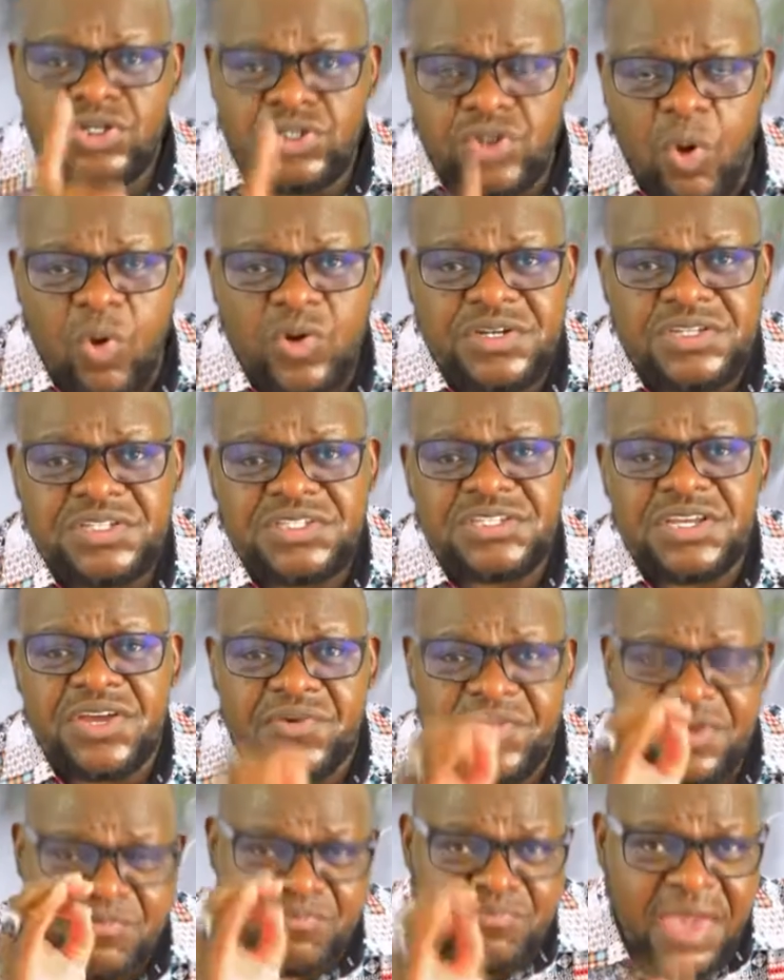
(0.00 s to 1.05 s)
Don't
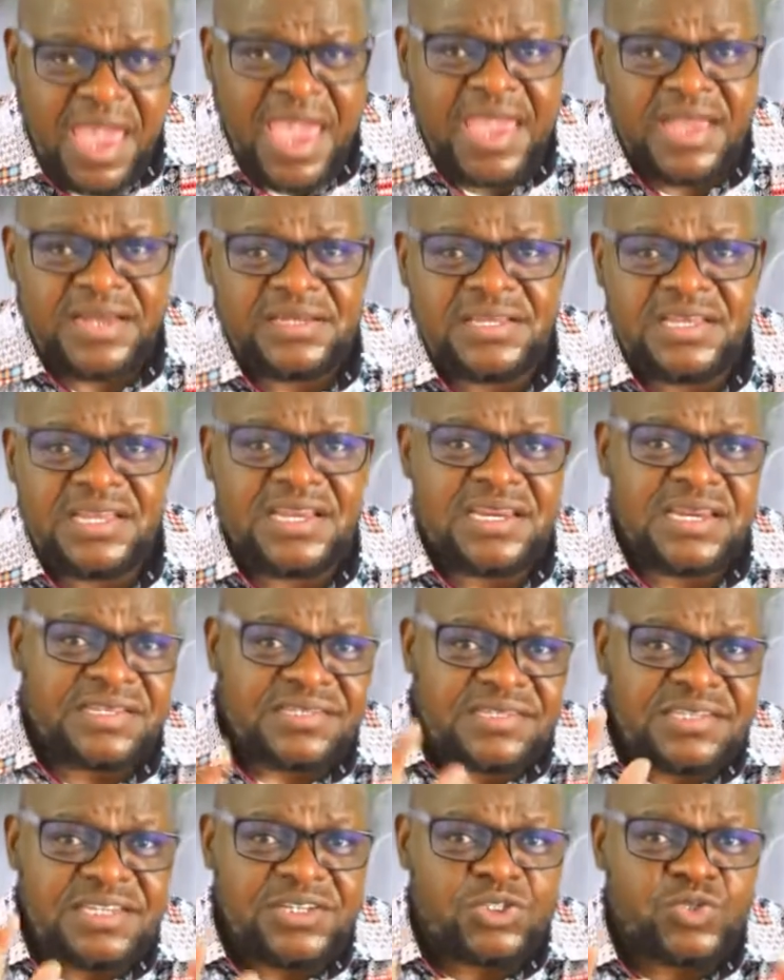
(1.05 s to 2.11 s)
remain in the
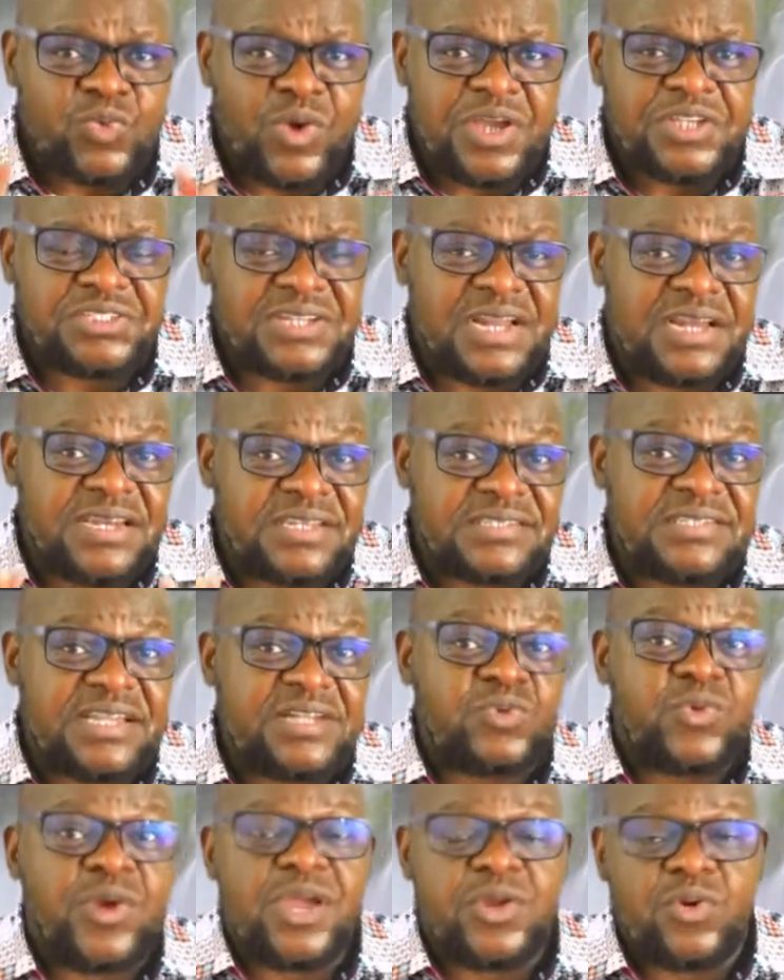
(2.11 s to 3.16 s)
situation and the
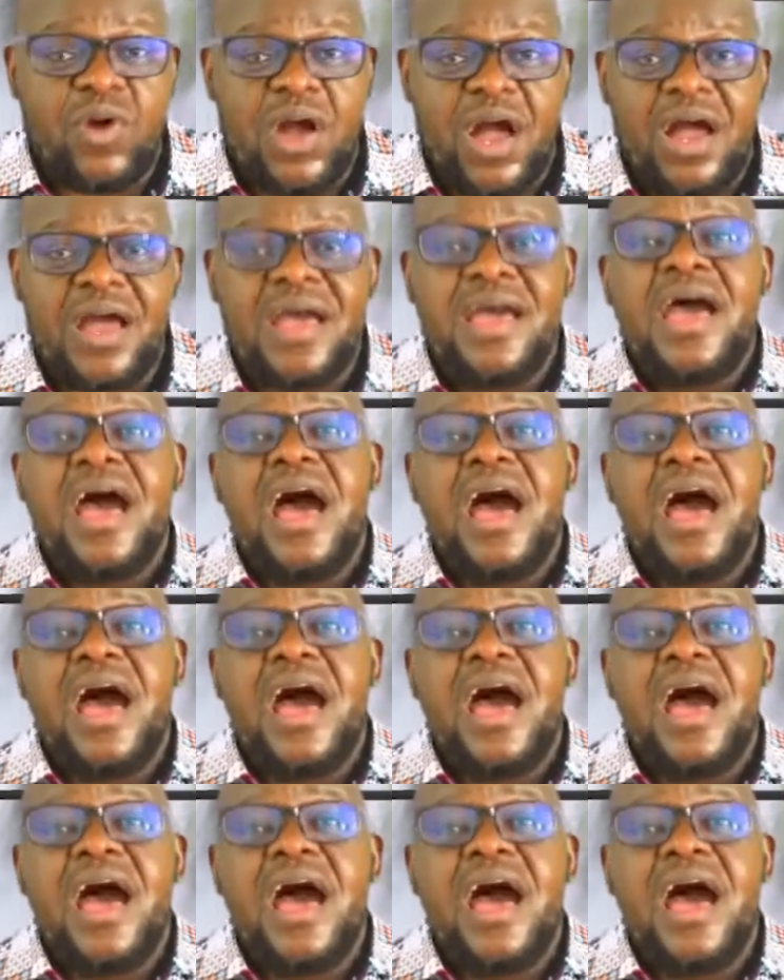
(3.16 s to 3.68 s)
state where you are.